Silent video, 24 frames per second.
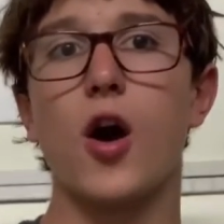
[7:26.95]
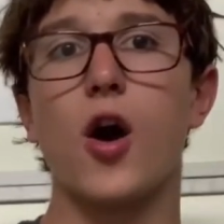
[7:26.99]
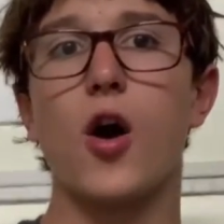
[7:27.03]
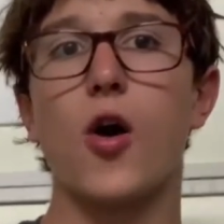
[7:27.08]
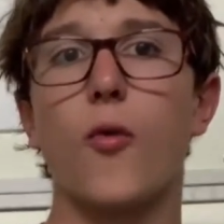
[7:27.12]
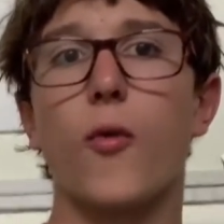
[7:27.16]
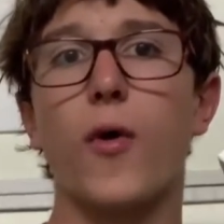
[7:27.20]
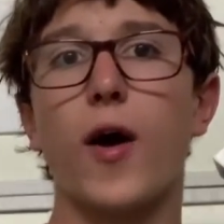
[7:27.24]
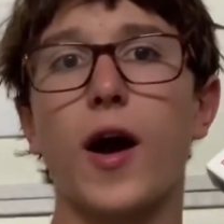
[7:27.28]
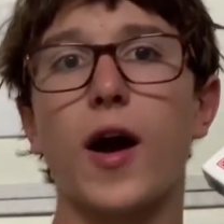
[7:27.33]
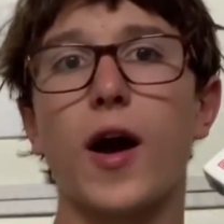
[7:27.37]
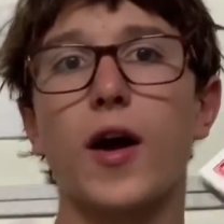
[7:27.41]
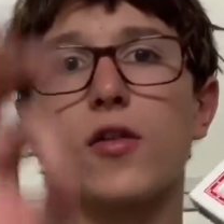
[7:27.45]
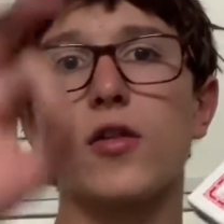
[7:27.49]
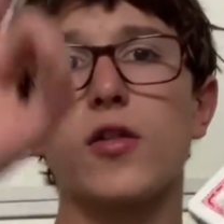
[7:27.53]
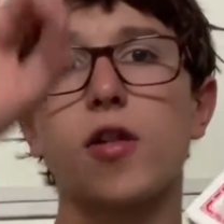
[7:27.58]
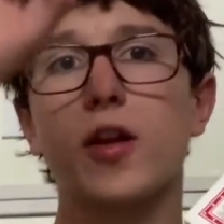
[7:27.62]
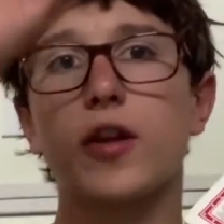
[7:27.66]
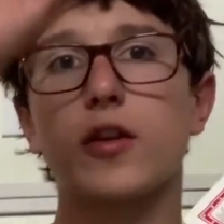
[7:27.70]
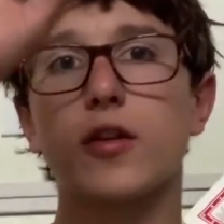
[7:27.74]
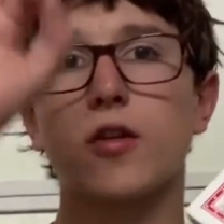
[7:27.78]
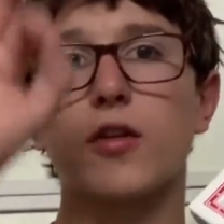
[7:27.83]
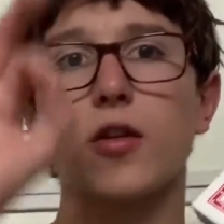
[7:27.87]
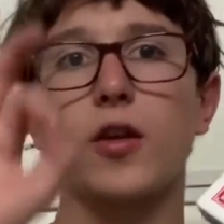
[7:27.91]
where I
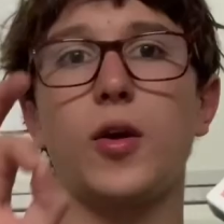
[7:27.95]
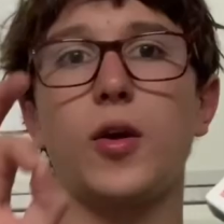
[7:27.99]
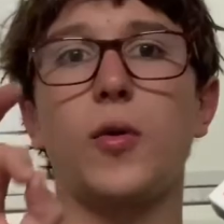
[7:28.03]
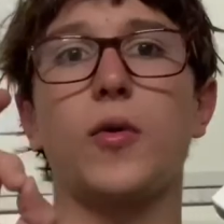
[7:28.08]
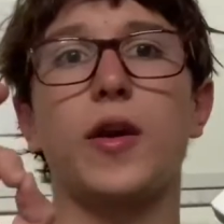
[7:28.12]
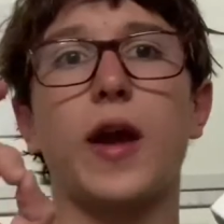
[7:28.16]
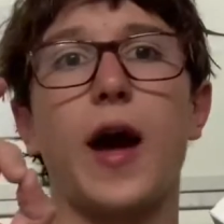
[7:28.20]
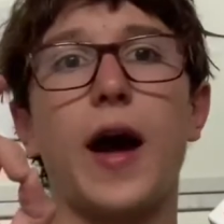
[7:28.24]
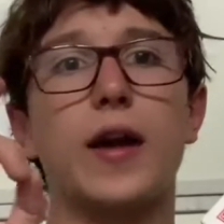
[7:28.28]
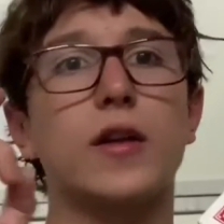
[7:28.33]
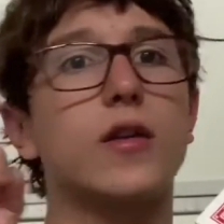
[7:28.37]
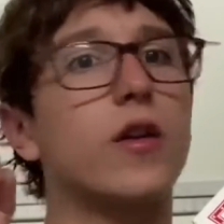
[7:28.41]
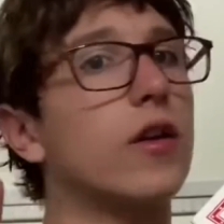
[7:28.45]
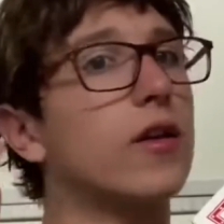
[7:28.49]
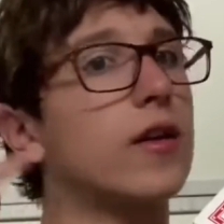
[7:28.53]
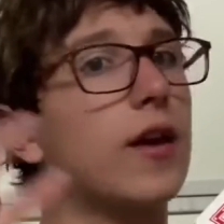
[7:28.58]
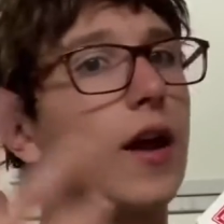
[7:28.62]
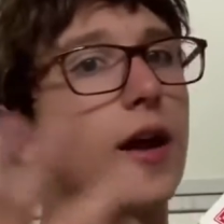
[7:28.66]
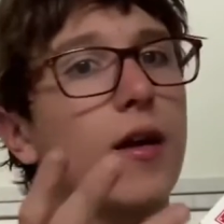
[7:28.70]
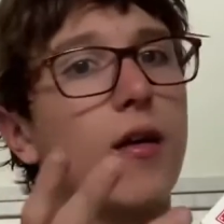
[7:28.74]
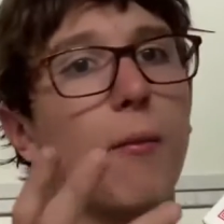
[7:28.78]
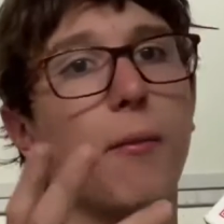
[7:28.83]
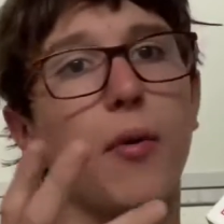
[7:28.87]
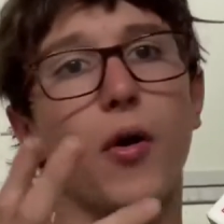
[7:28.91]
literally would have to
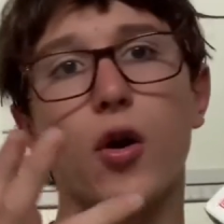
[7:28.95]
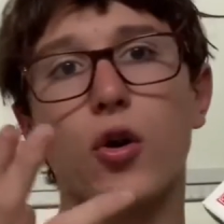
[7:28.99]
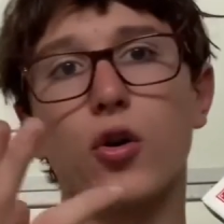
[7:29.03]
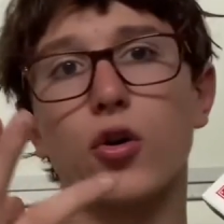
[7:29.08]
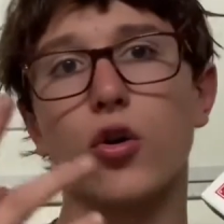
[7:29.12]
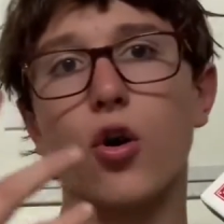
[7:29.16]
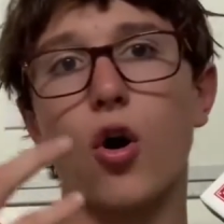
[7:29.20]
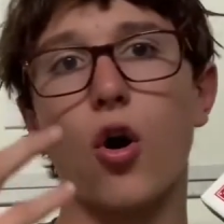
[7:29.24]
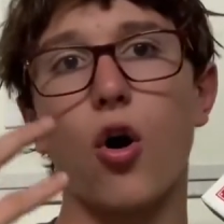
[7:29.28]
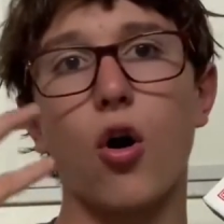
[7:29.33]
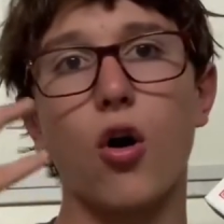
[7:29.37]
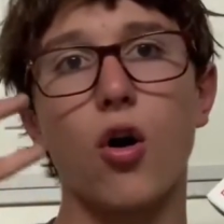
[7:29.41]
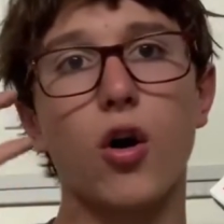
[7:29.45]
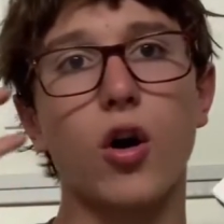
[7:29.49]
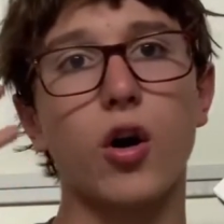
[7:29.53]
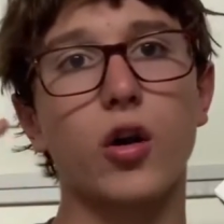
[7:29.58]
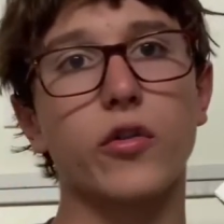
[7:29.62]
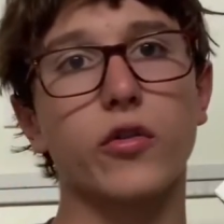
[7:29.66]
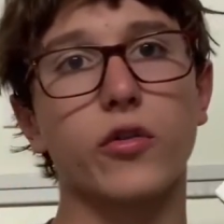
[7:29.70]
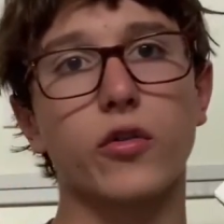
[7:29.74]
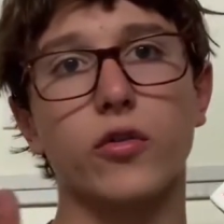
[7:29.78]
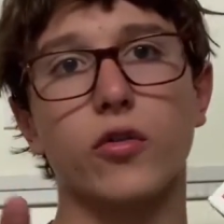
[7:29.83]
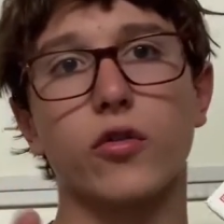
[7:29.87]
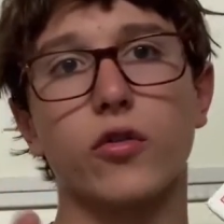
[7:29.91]
take apart cards
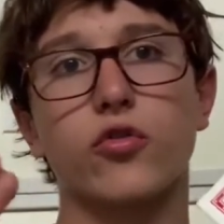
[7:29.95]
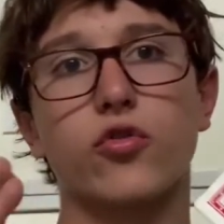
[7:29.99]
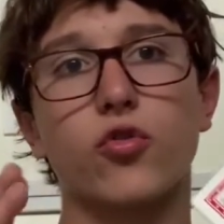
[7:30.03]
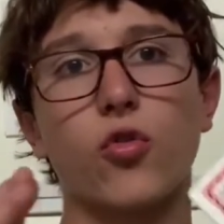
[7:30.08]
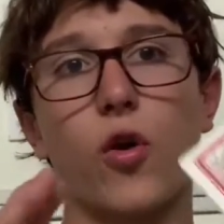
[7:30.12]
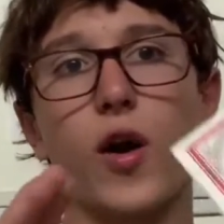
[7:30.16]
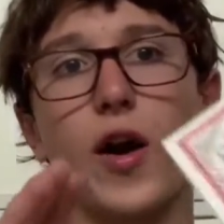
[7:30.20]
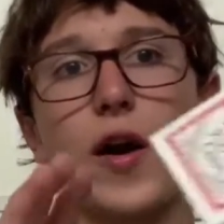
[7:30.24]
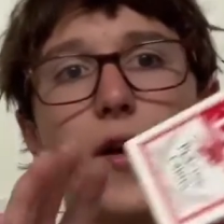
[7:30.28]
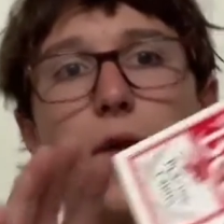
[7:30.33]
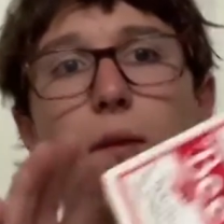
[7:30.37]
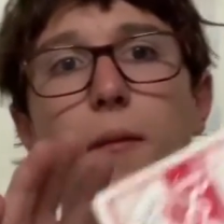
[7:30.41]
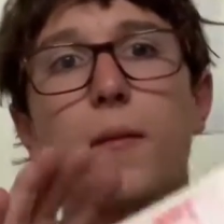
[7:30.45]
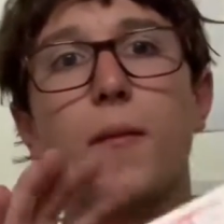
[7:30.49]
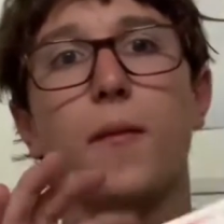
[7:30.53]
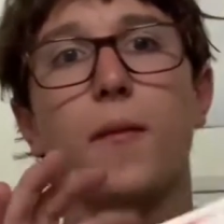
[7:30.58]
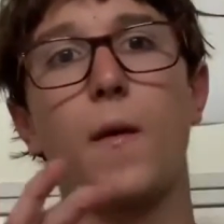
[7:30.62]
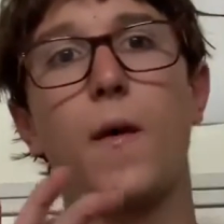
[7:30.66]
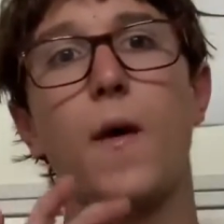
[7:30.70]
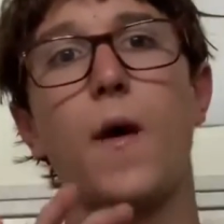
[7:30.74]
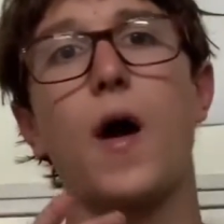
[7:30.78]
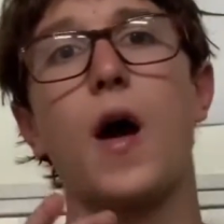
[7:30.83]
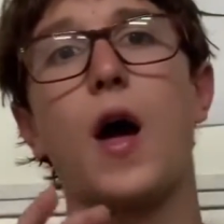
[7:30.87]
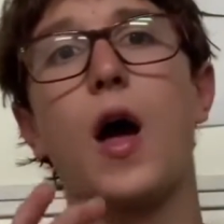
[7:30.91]
or destroy them,
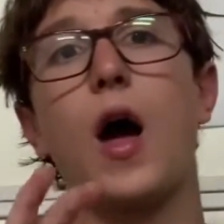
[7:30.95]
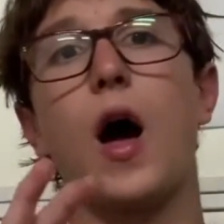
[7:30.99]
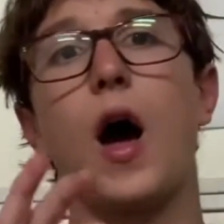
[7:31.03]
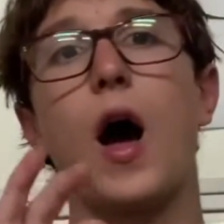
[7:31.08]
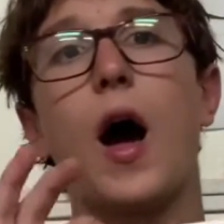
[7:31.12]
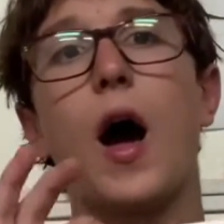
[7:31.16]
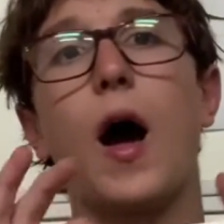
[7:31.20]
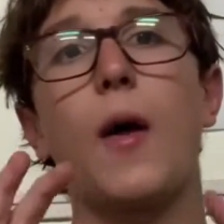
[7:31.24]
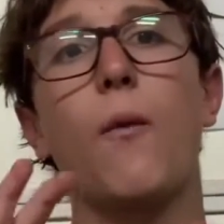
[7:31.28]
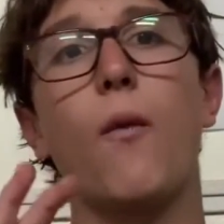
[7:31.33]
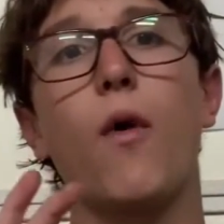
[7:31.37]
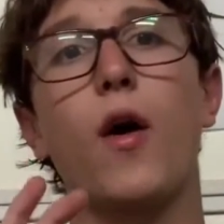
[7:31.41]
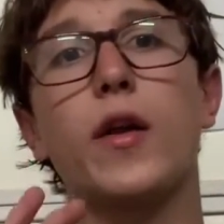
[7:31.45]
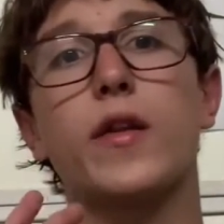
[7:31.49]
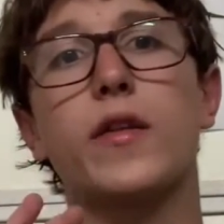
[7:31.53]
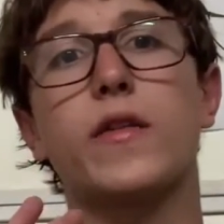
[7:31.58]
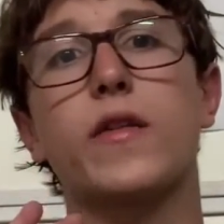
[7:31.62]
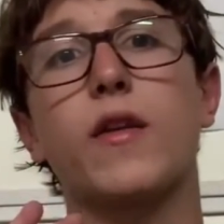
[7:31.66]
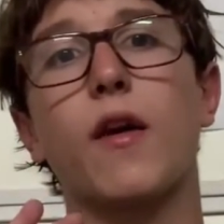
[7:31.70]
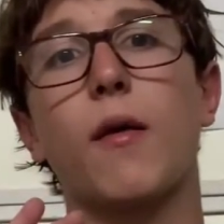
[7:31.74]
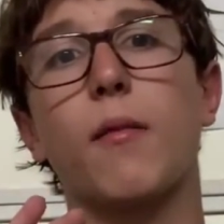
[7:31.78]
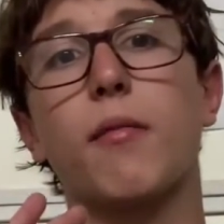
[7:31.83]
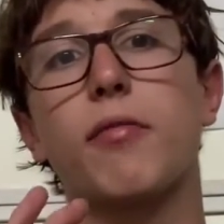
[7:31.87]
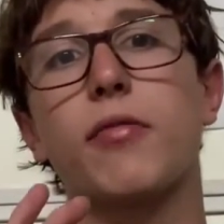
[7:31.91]
I want
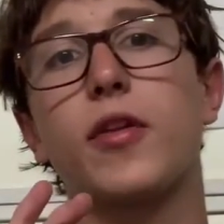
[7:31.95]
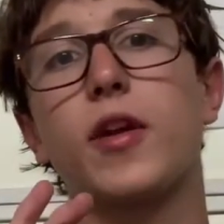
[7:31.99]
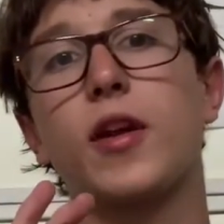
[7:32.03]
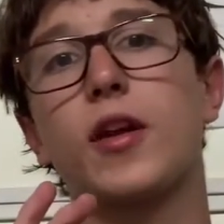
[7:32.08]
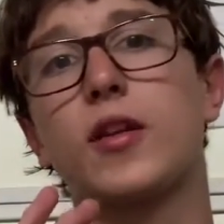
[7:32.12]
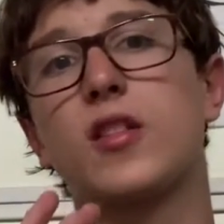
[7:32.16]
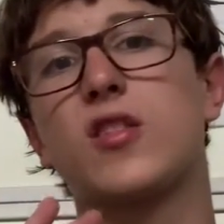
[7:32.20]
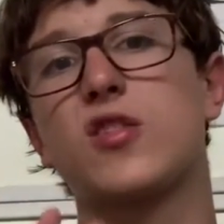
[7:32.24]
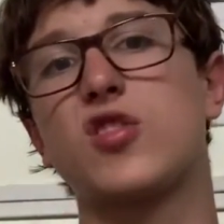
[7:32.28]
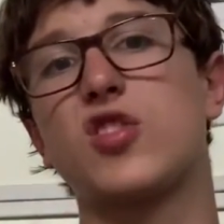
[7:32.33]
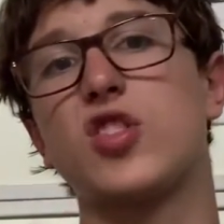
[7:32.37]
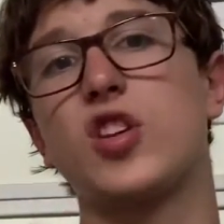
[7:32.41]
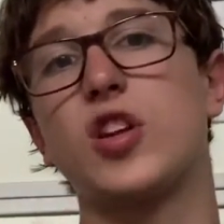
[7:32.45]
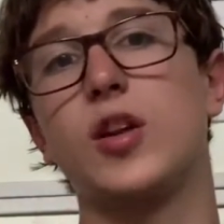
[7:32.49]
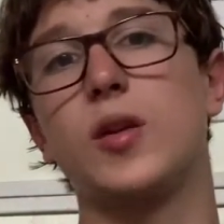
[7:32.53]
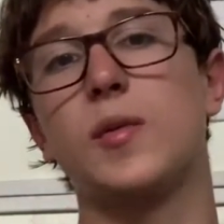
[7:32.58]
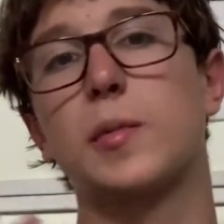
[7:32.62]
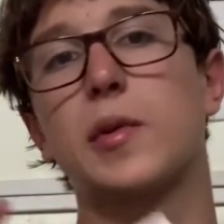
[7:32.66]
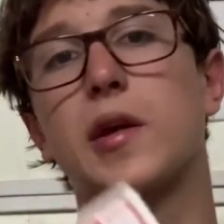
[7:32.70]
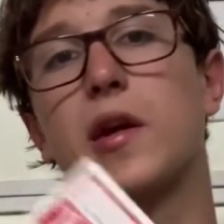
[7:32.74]
something cheap.